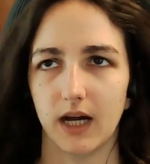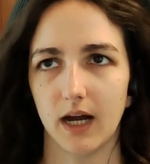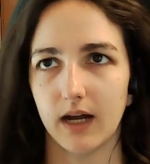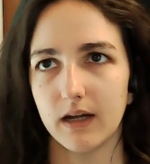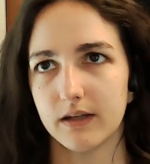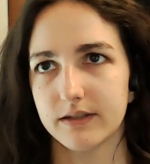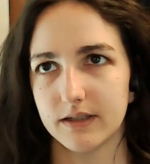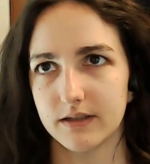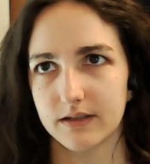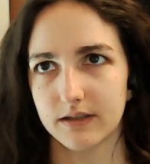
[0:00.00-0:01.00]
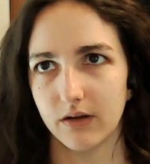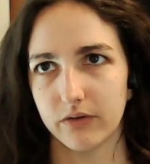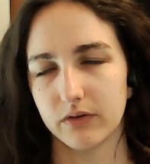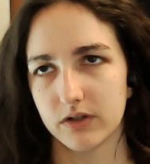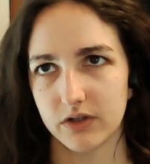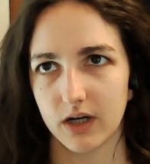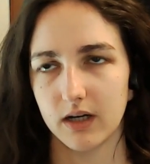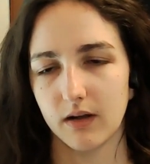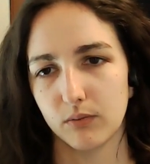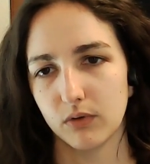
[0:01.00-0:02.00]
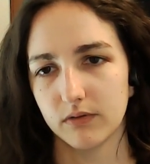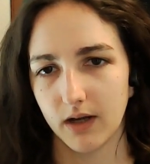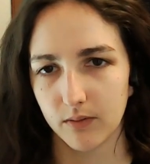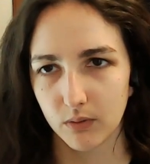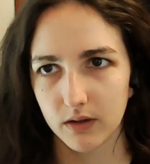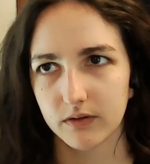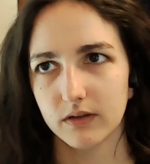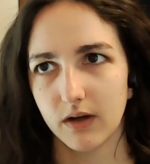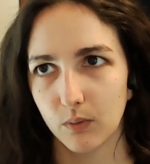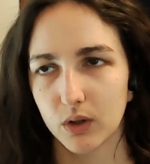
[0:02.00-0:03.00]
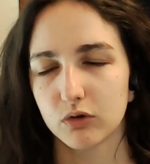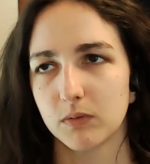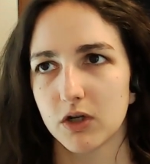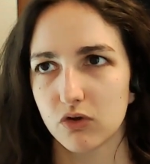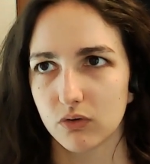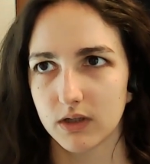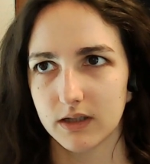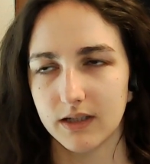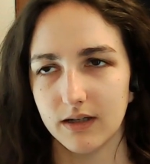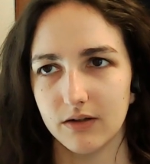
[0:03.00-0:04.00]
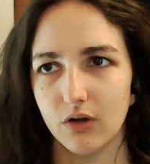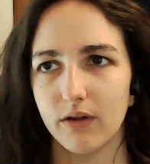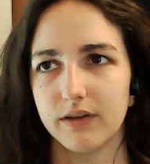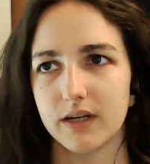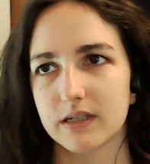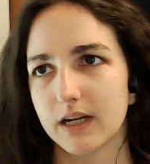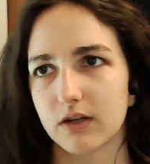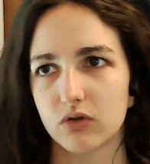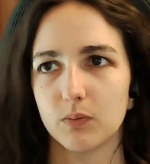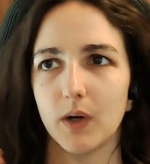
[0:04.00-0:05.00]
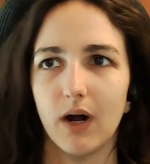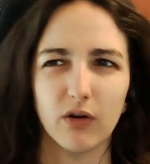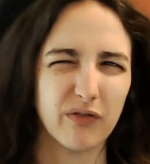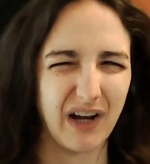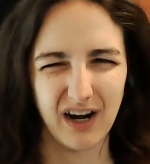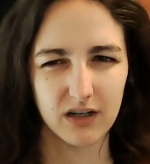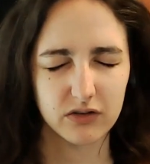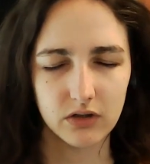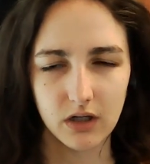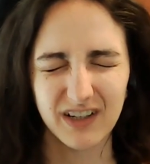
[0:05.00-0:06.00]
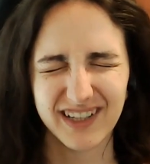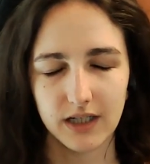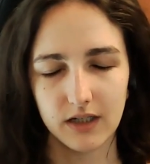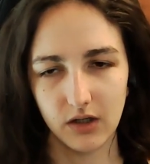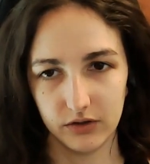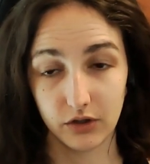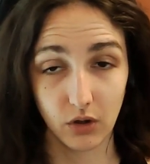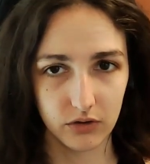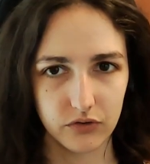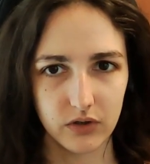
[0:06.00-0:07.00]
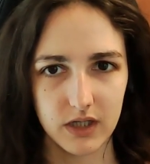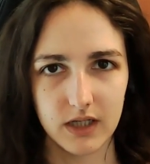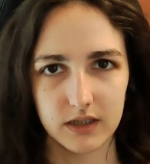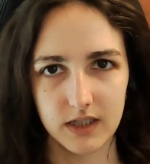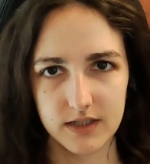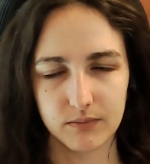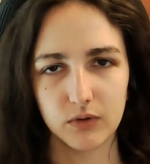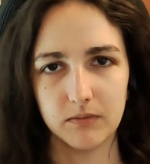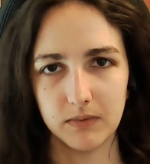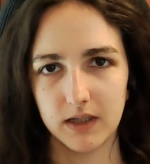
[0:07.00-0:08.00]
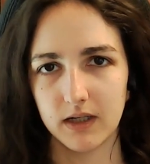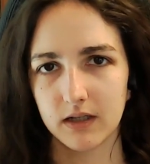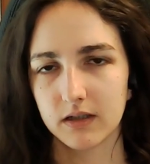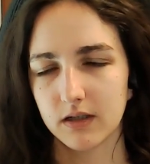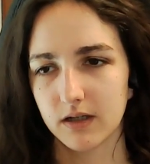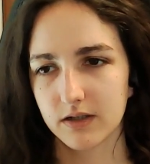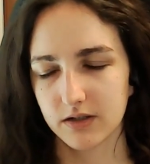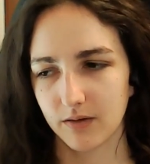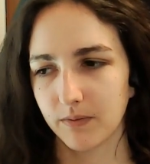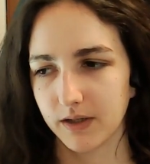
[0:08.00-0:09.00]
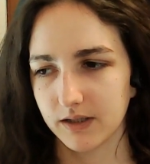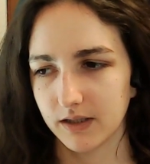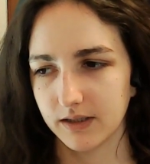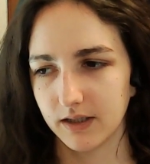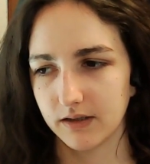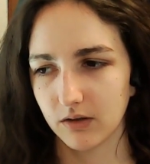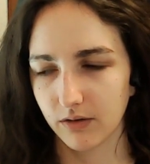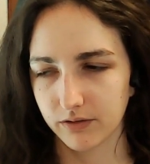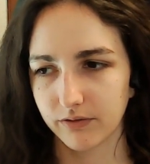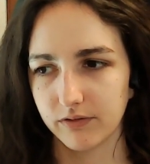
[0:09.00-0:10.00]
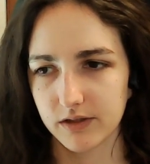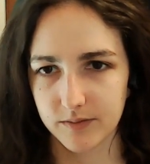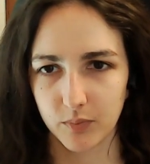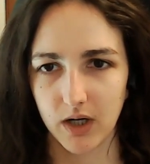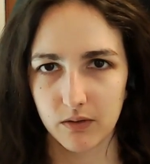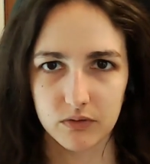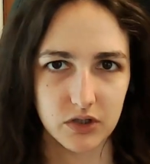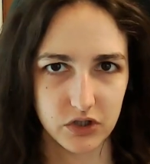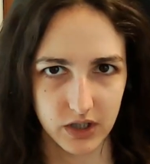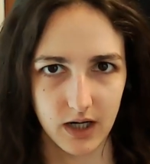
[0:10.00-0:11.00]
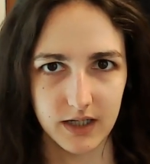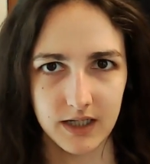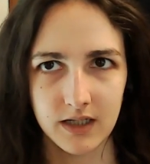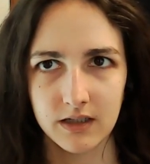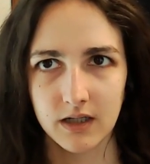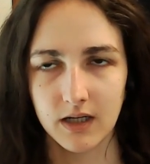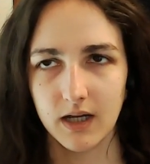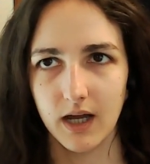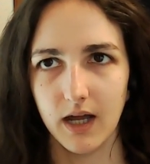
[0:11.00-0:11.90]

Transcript: but I since the author is checking it out, I wanted to make sure that nothing is like super out of character. On the contrary, that this would be something that then the author feels proud sharing